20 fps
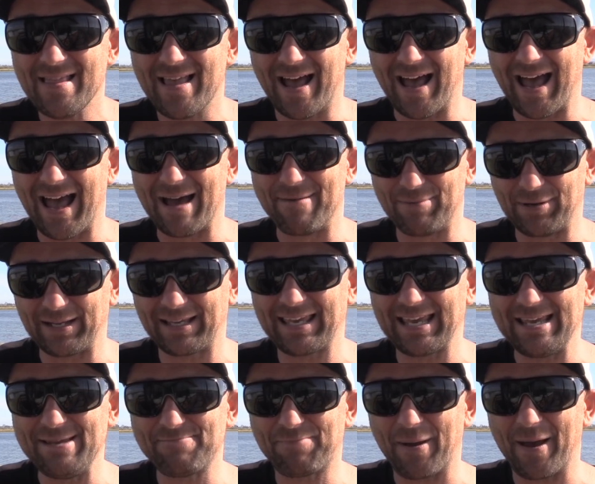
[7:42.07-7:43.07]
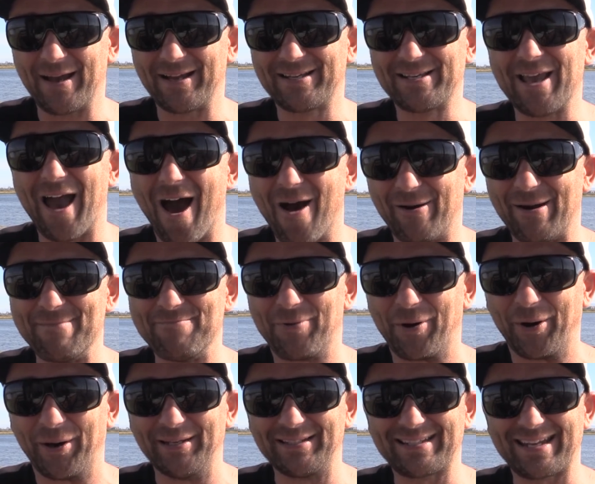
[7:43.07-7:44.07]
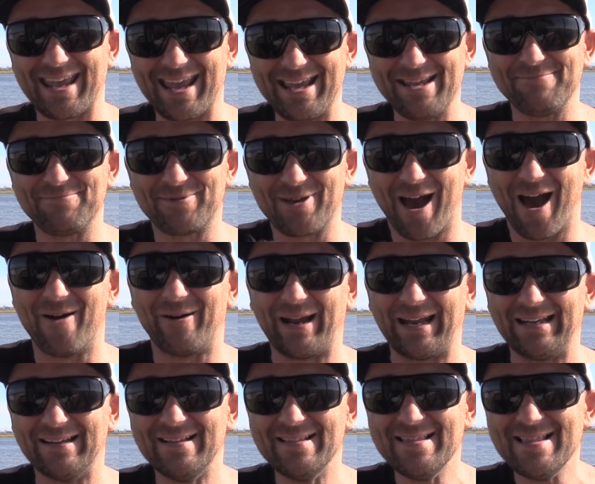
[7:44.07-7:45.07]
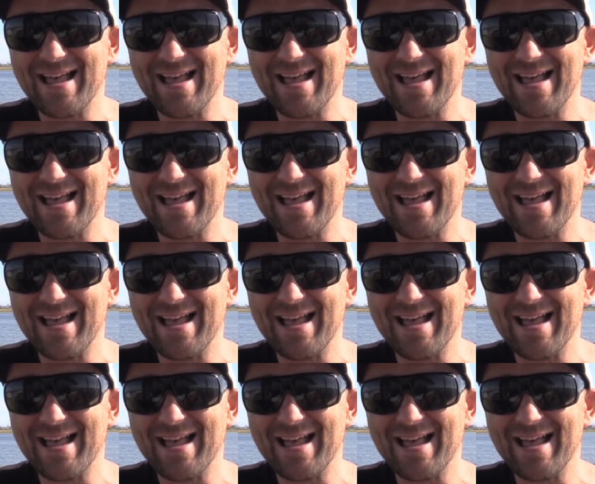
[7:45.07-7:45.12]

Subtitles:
But keep going, boys, keep going.